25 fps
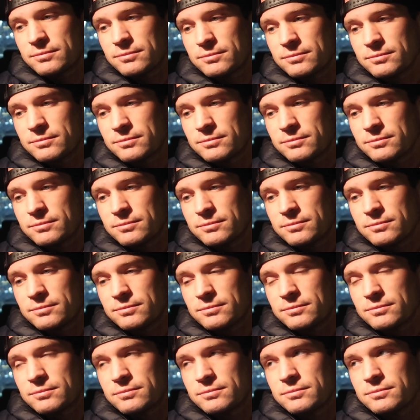
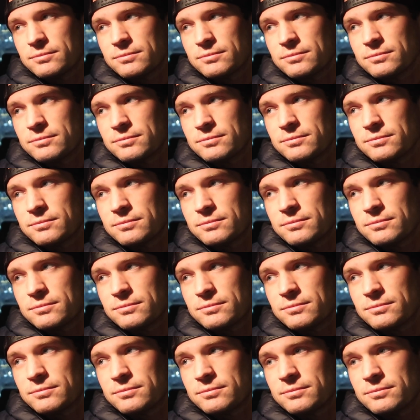
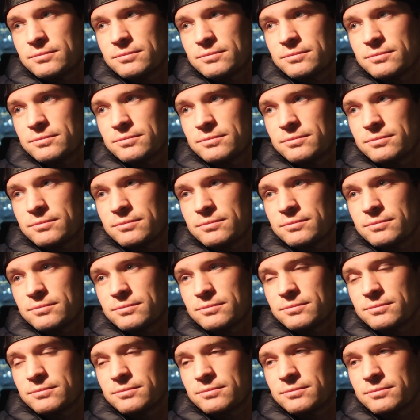
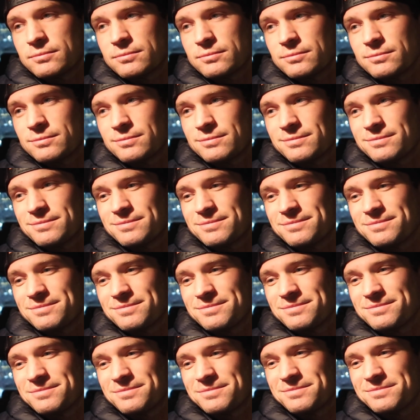
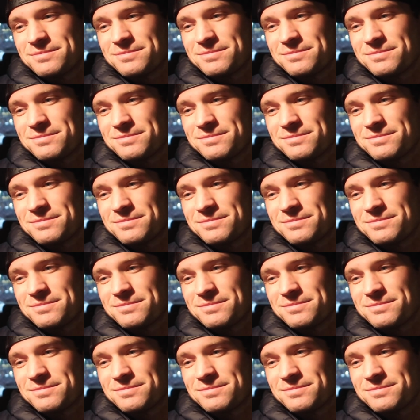(not speaking)